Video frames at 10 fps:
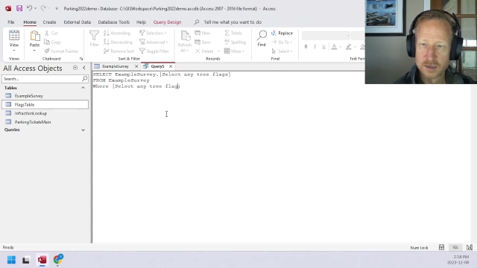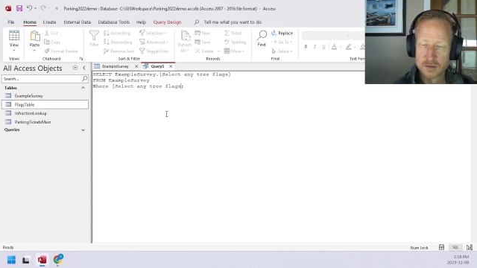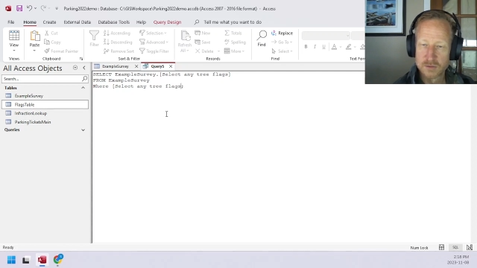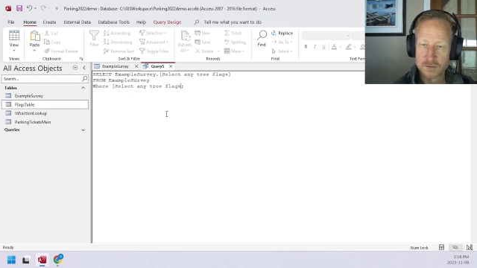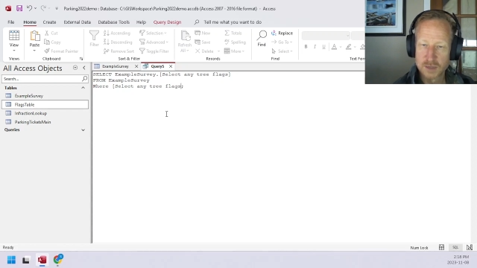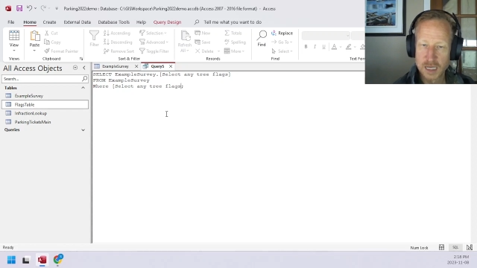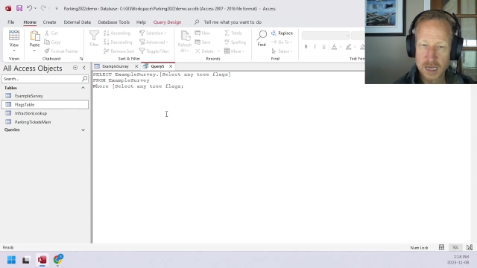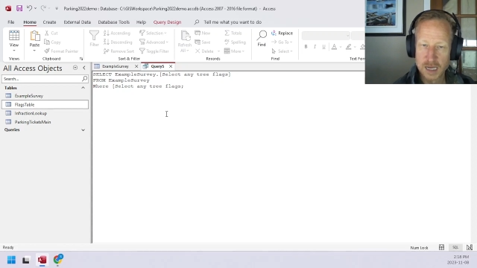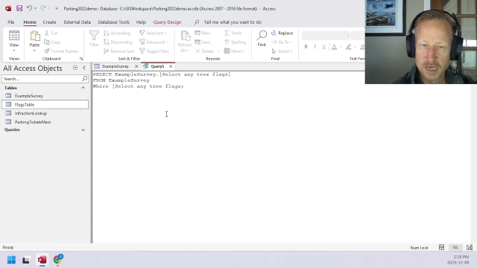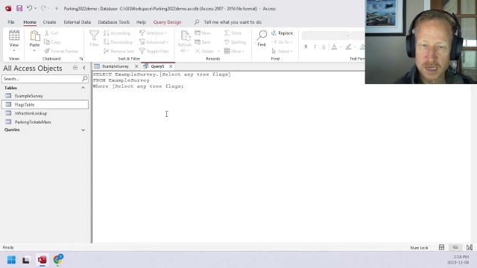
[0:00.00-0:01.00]

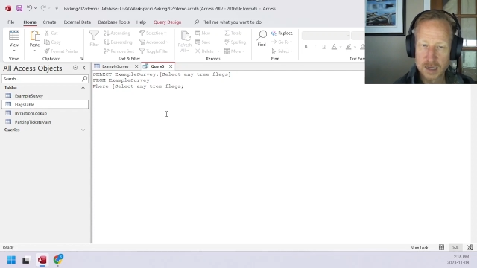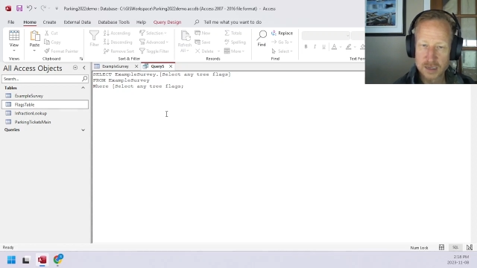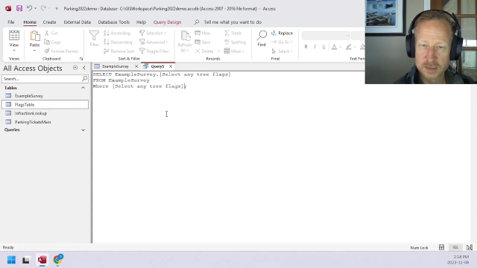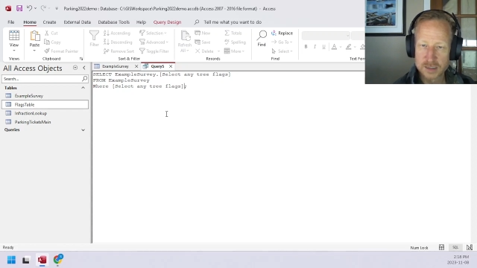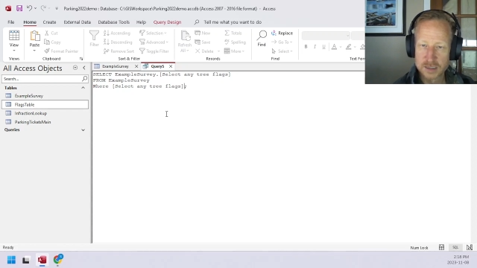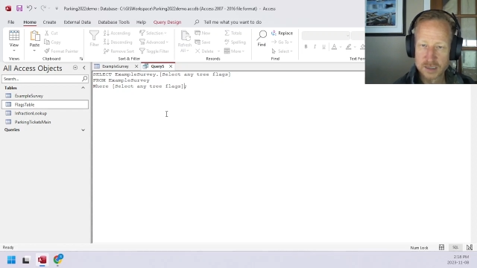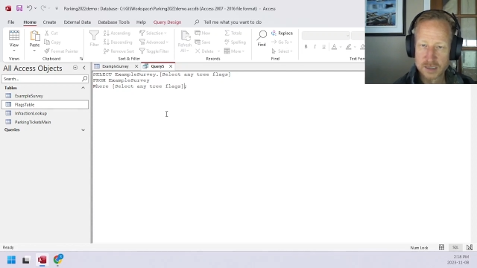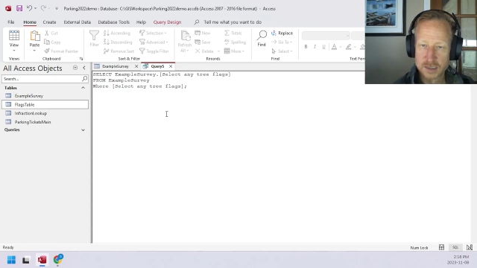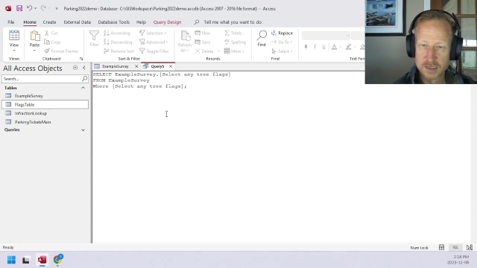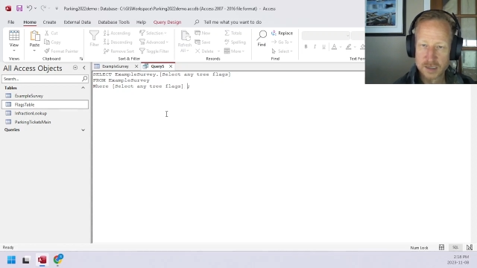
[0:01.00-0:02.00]
flags
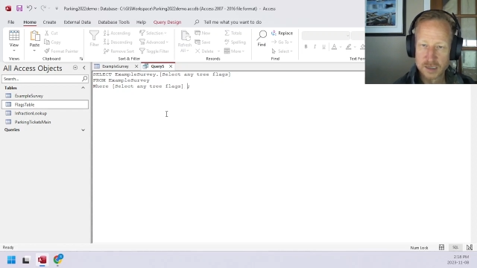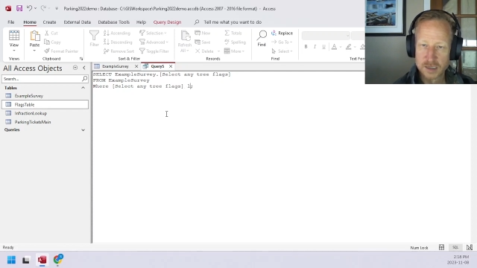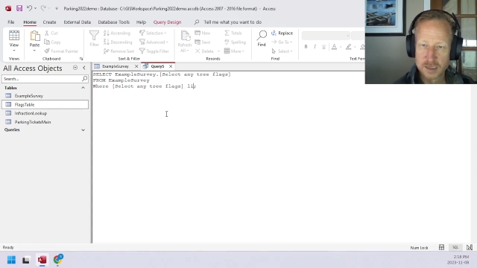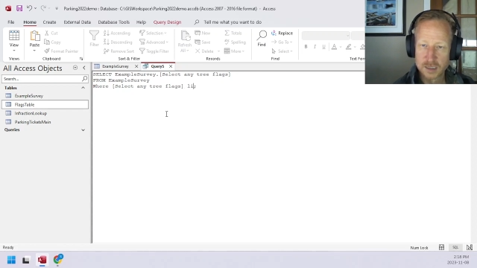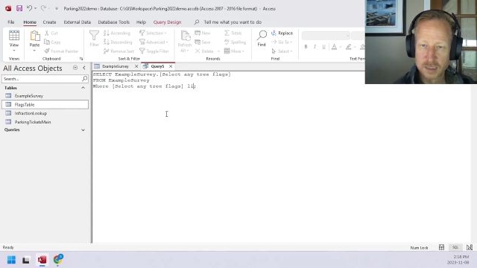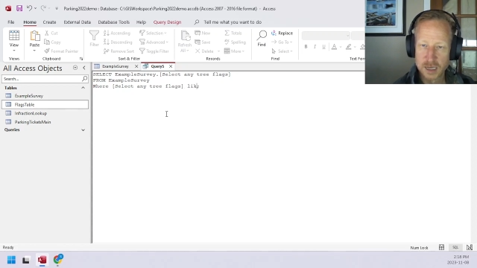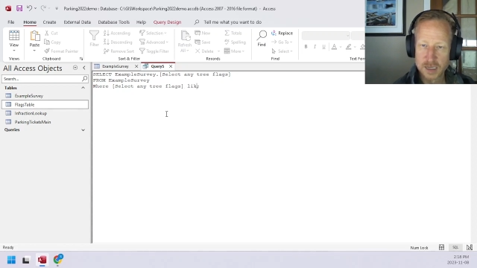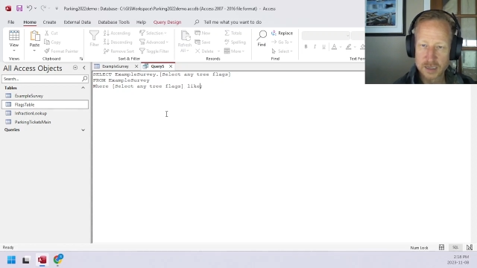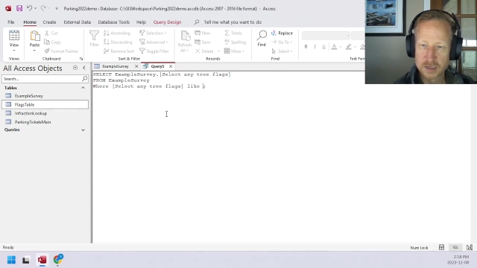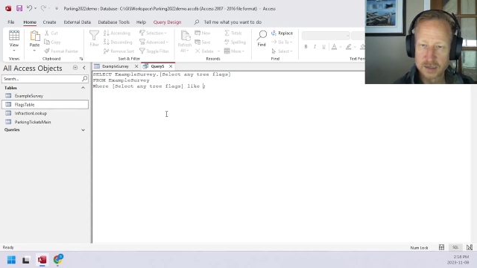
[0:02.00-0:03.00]

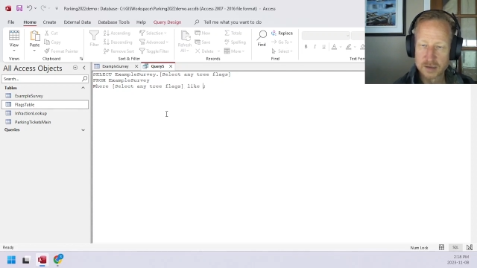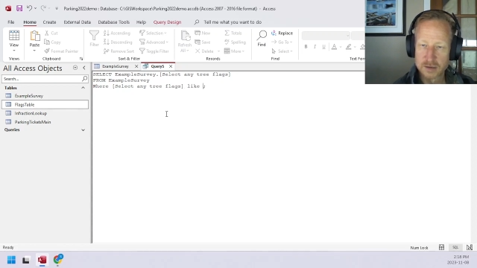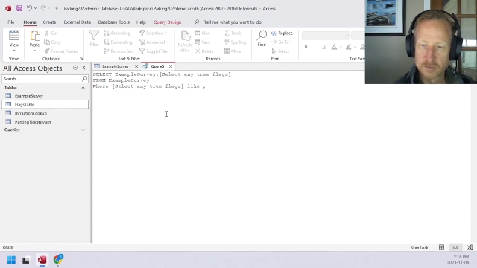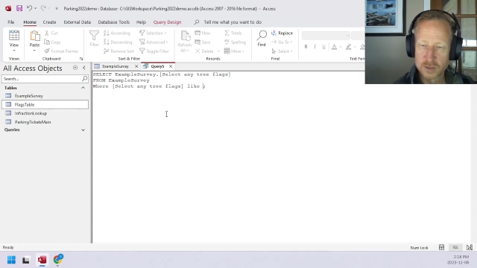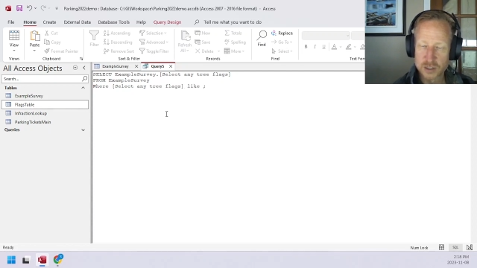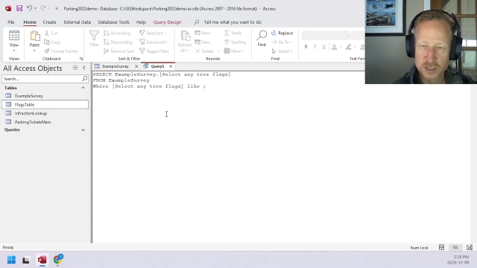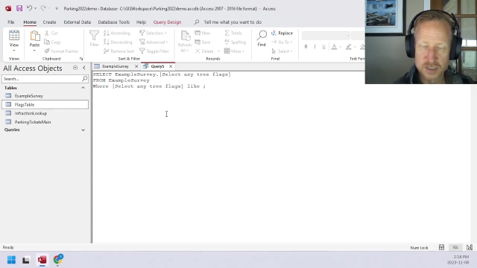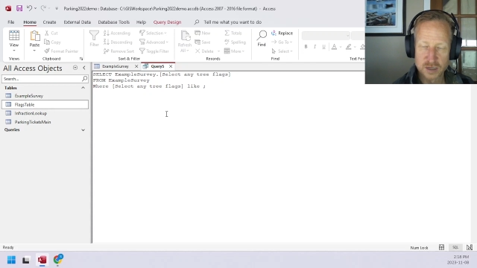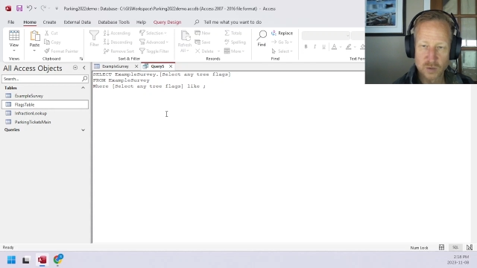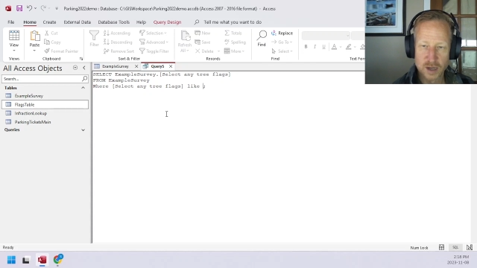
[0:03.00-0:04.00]
like, which is a
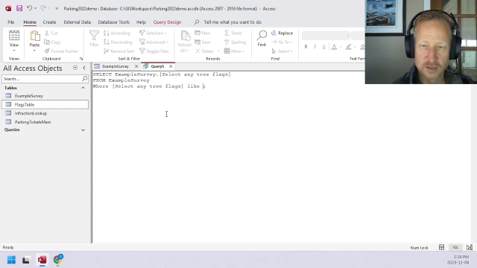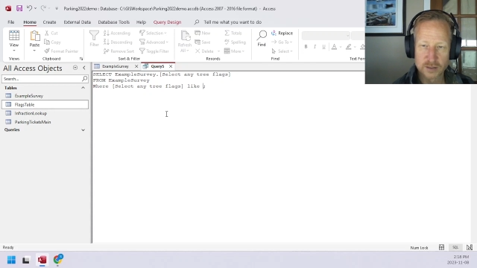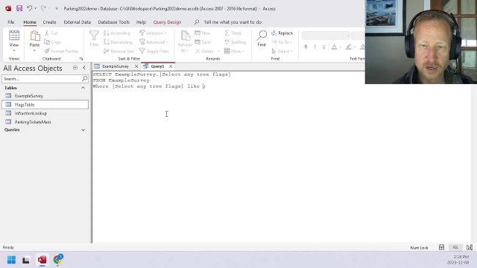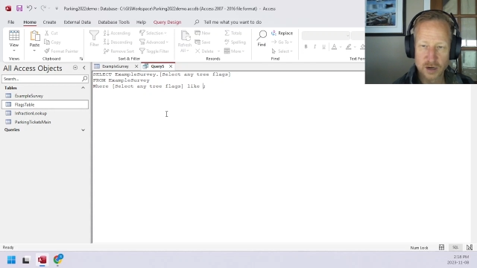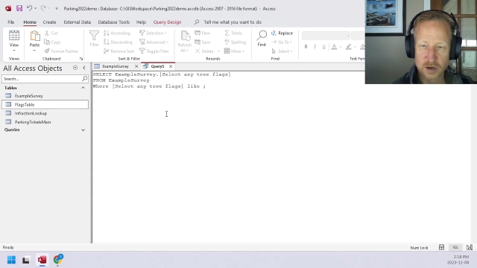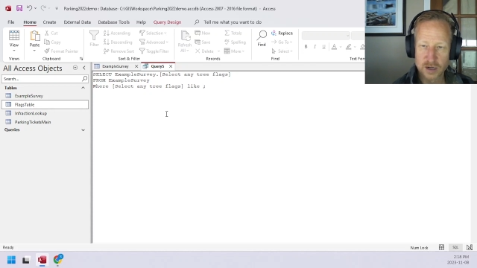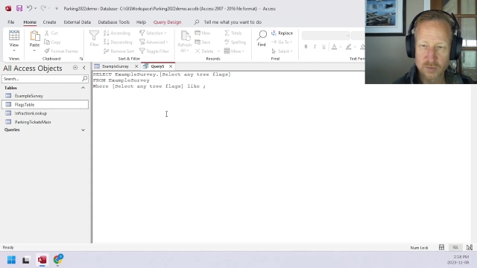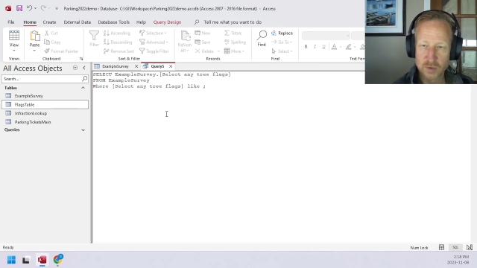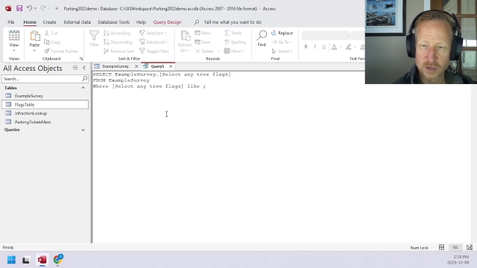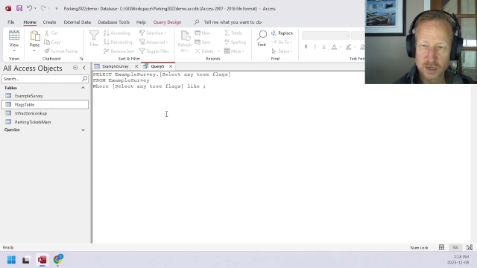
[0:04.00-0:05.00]
wildcard, and
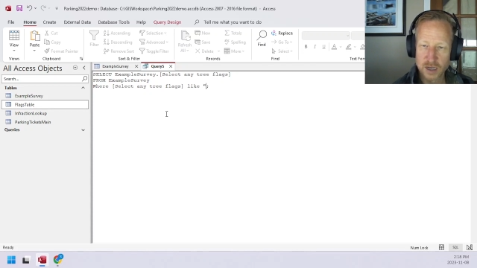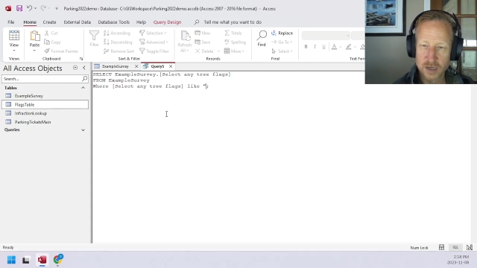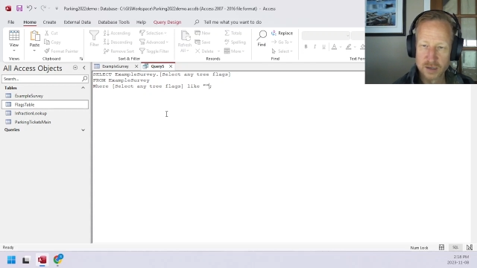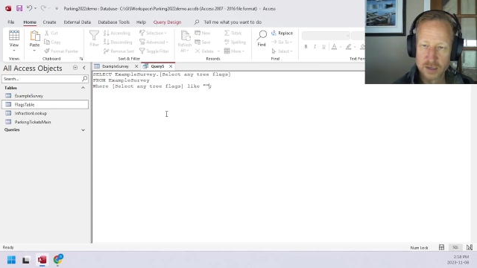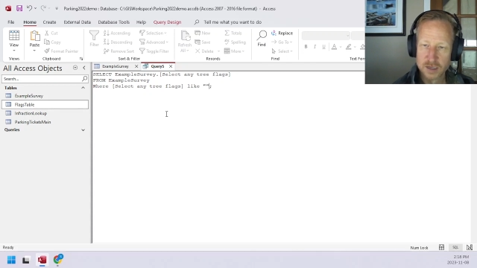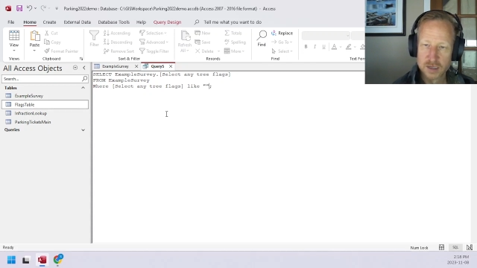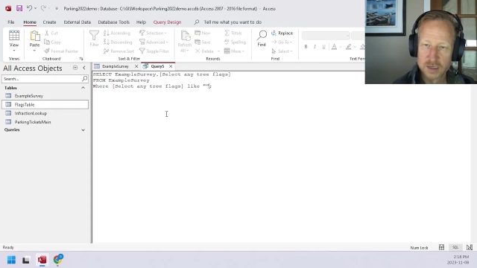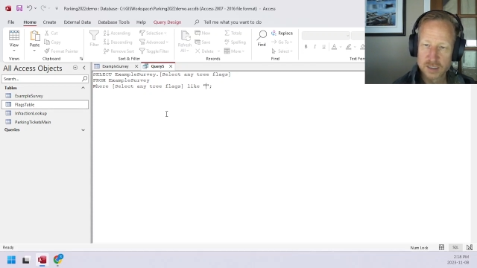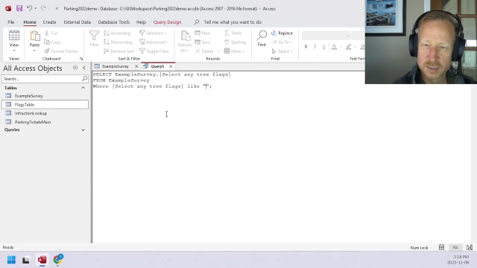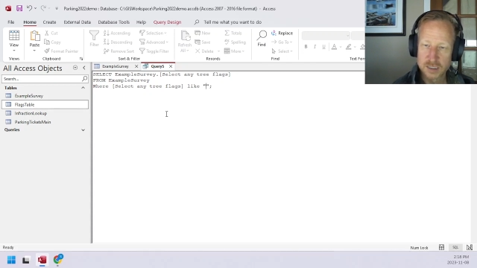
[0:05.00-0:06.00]
we're going to
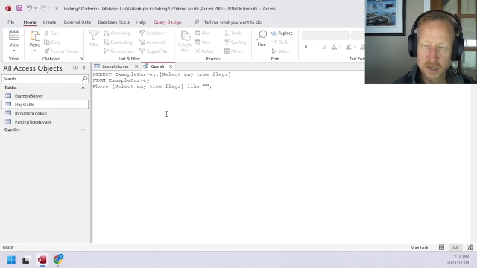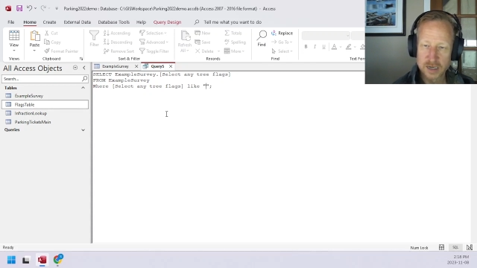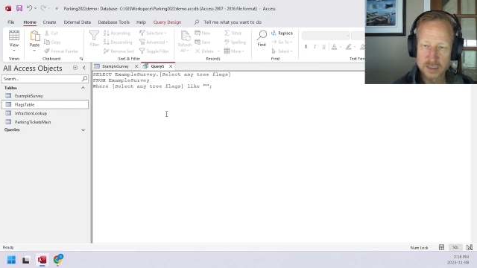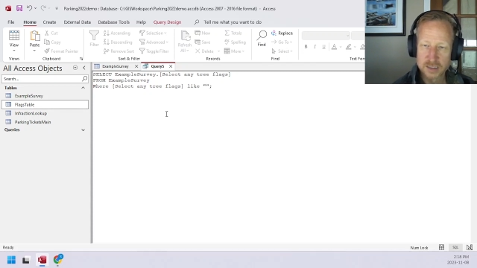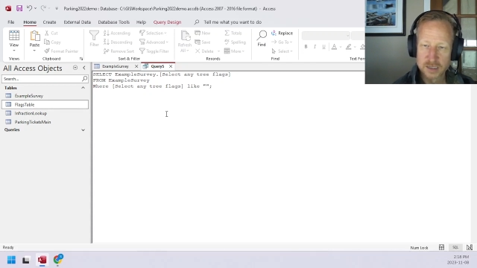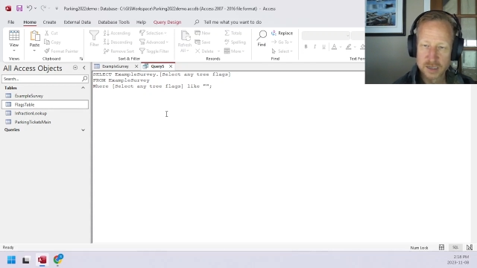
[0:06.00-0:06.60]
select,